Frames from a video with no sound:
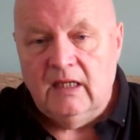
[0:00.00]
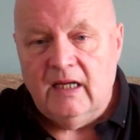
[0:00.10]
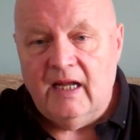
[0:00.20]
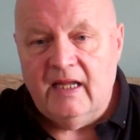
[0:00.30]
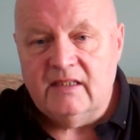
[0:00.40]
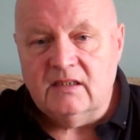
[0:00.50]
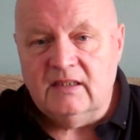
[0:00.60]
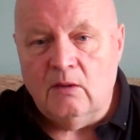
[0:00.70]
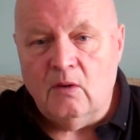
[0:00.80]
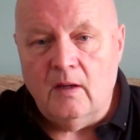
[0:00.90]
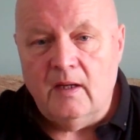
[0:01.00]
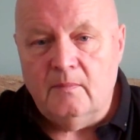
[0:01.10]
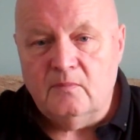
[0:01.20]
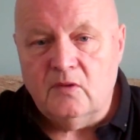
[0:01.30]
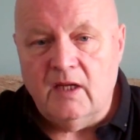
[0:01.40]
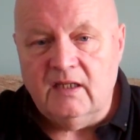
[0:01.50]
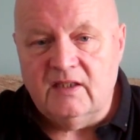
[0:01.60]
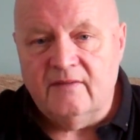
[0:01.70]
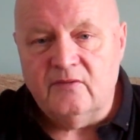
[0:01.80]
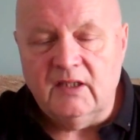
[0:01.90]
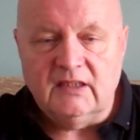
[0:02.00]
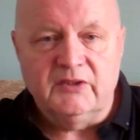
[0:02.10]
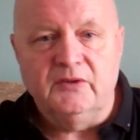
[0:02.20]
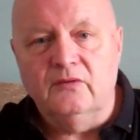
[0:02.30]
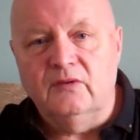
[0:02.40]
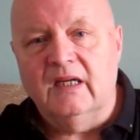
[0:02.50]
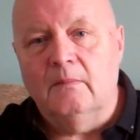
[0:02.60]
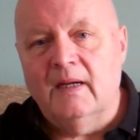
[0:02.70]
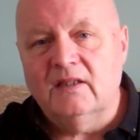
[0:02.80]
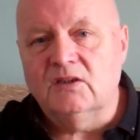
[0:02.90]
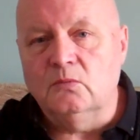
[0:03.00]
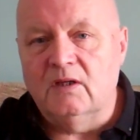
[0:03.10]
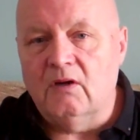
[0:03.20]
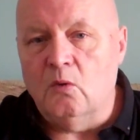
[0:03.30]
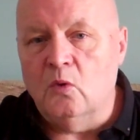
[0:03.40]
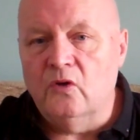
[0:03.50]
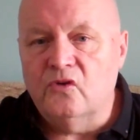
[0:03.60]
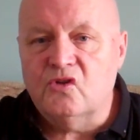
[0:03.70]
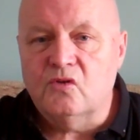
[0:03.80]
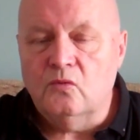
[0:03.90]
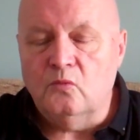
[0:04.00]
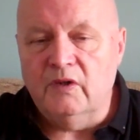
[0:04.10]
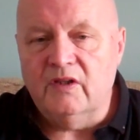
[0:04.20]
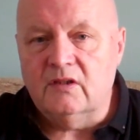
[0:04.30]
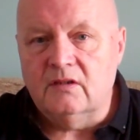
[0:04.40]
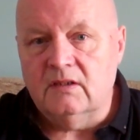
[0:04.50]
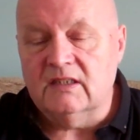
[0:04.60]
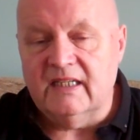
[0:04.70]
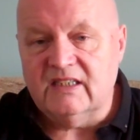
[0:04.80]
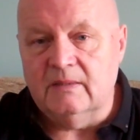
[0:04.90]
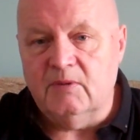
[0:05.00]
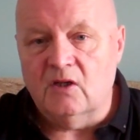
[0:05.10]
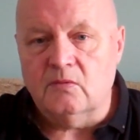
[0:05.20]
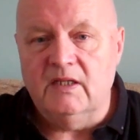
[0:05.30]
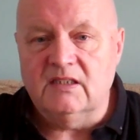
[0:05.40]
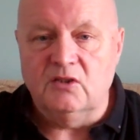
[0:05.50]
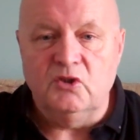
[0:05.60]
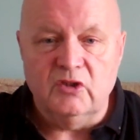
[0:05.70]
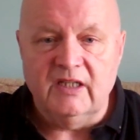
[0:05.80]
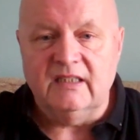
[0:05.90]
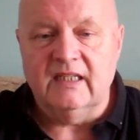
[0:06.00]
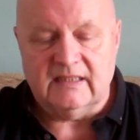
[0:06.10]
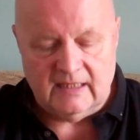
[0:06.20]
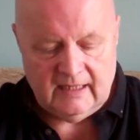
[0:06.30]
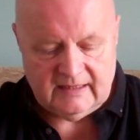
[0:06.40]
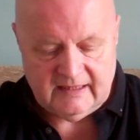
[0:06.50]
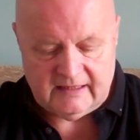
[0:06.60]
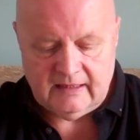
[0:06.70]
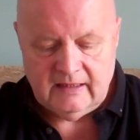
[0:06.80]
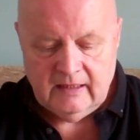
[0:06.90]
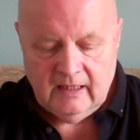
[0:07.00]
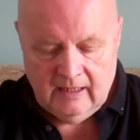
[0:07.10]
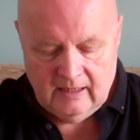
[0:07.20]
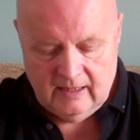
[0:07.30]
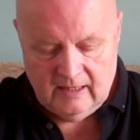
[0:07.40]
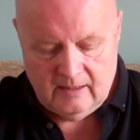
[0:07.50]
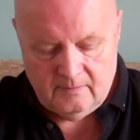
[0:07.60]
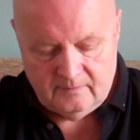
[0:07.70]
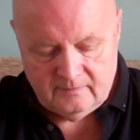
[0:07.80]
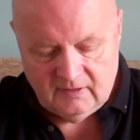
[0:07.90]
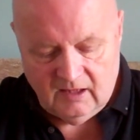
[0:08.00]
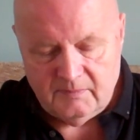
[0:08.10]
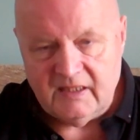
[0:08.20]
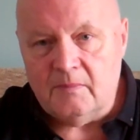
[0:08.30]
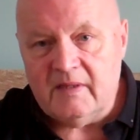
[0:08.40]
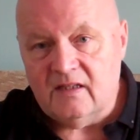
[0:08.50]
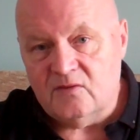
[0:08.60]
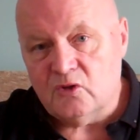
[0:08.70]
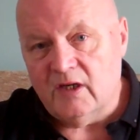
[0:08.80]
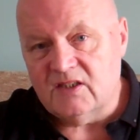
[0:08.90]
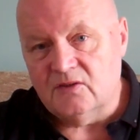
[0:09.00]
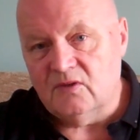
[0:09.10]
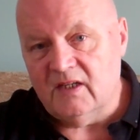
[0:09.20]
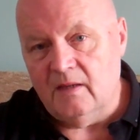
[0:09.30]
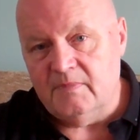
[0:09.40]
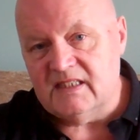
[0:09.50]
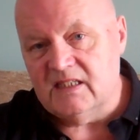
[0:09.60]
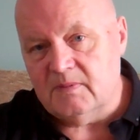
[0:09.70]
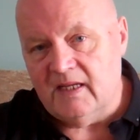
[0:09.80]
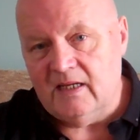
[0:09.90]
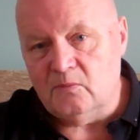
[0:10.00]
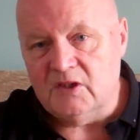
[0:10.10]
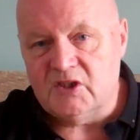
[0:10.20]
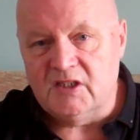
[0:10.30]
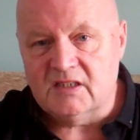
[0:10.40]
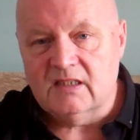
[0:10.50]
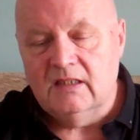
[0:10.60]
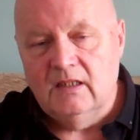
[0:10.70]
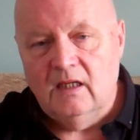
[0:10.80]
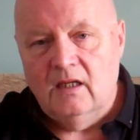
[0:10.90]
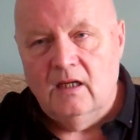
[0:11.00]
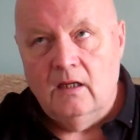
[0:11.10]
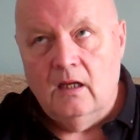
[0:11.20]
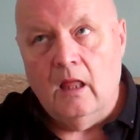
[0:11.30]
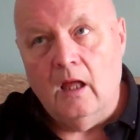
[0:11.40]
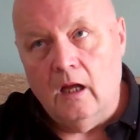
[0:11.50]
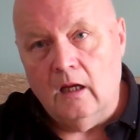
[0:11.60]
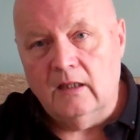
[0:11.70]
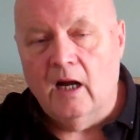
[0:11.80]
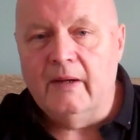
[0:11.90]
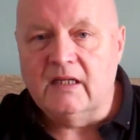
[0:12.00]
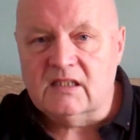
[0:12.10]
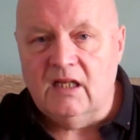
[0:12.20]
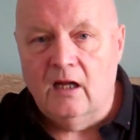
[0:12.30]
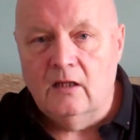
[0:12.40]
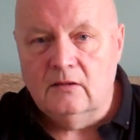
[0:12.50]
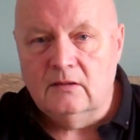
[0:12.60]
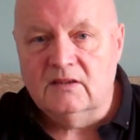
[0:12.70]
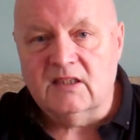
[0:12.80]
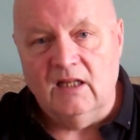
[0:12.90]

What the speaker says: and now I am endeavouring to get back to where I was with Dyslexia Pathways and Unique Dyslexic. I'm in the middle of trying to write a business plan, which is going slow,